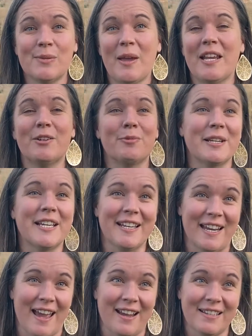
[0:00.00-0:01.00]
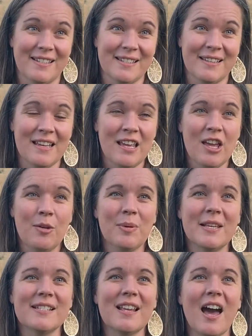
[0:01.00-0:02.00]
way to reconnect,
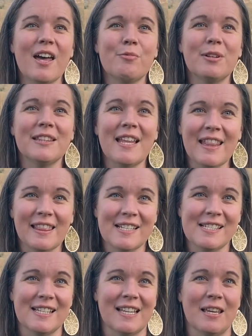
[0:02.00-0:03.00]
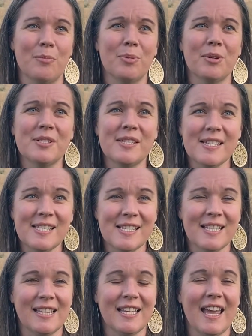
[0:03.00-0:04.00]
because God relentlessly,
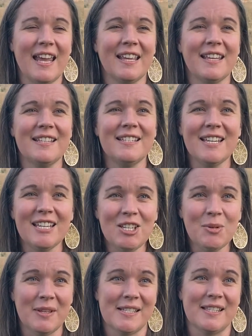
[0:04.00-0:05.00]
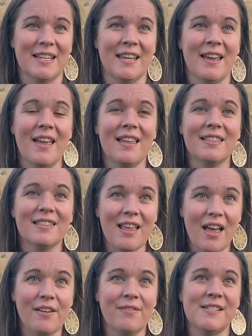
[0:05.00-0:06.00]
persistently, and continuously
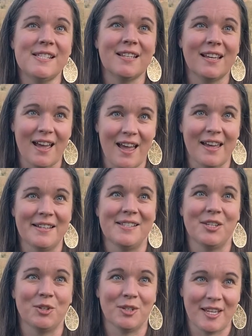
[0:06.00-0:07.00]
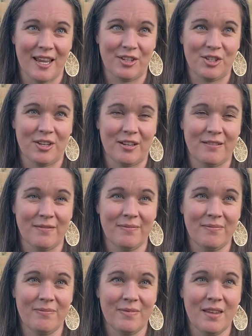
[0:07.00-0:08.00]
loves God's creation.
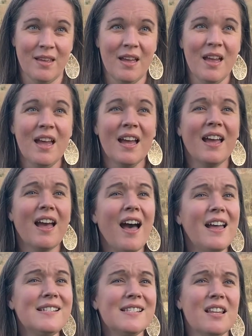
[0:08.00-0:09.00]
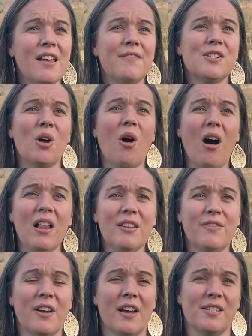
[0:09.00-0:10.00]
God loves all
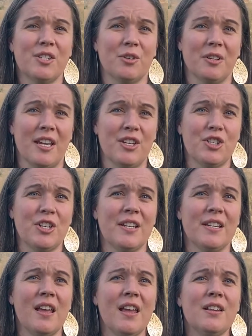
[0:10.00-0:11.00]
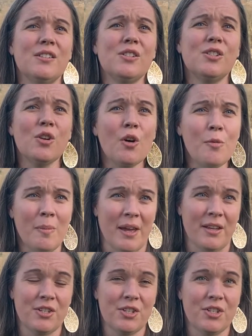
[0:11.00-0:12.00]
of God's creation so
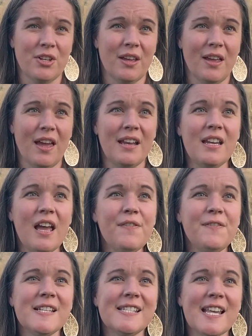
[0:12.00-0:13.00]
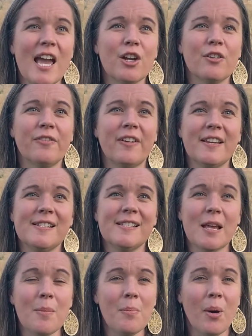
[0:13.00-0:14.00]
much, enough to sacrifice
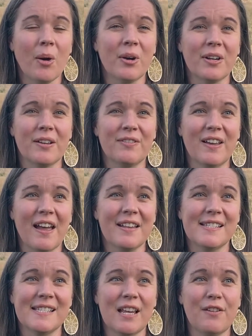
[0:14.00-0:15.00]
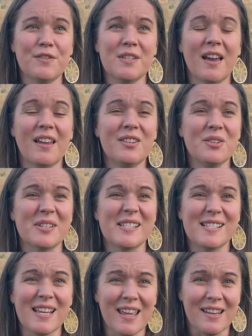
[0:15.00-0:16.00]
some part of God's self to
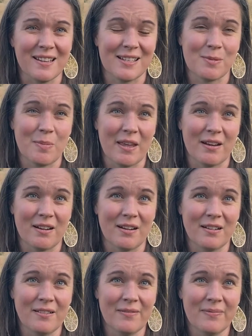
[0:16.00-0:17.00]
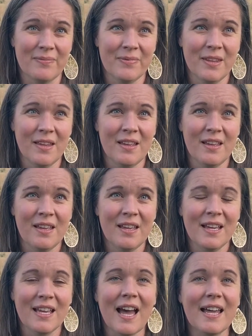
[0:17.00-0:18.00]
understand us better.
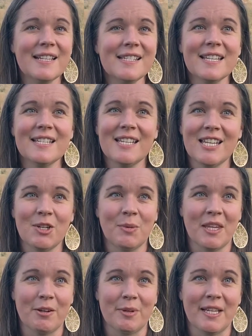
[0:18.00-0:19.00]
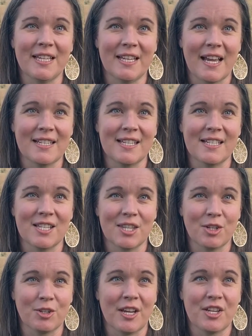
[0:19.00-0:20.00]
God is continually reconnecting to the
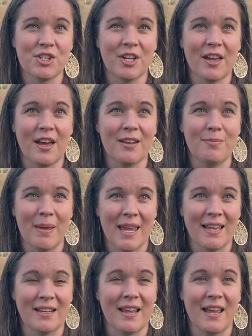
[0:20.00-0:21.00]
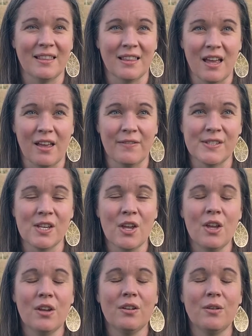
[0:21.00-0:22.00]
creation God made and loves,
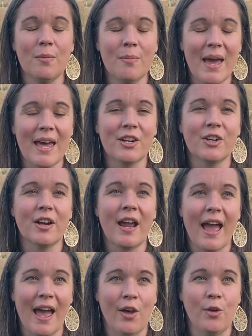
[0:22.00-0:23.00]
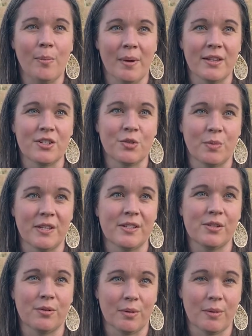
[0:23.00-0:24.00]
no matter how much we
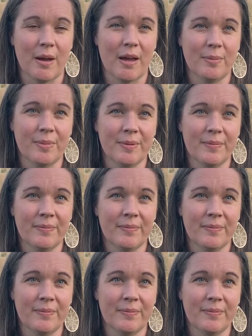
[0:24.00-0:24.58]
screw up.